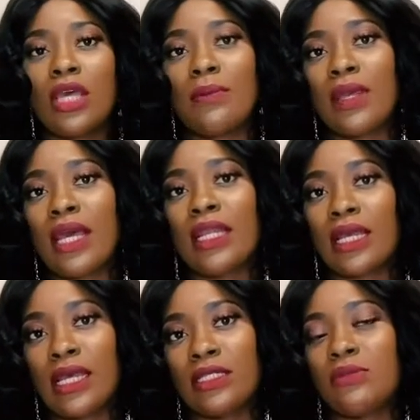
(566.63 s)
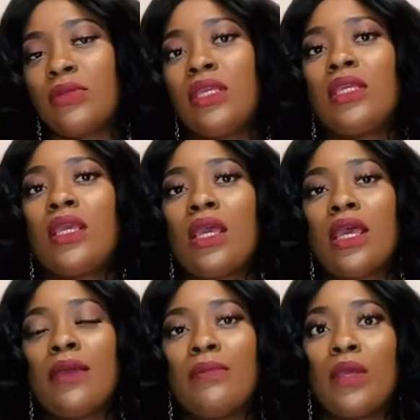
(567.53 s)
Khan Academy
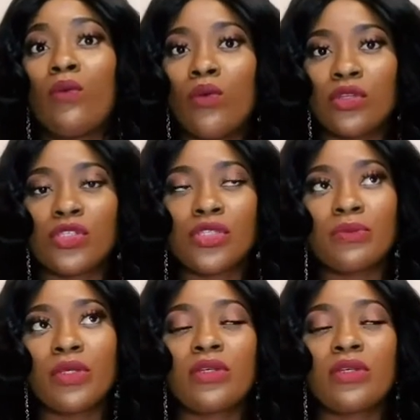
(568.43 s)
and watch, because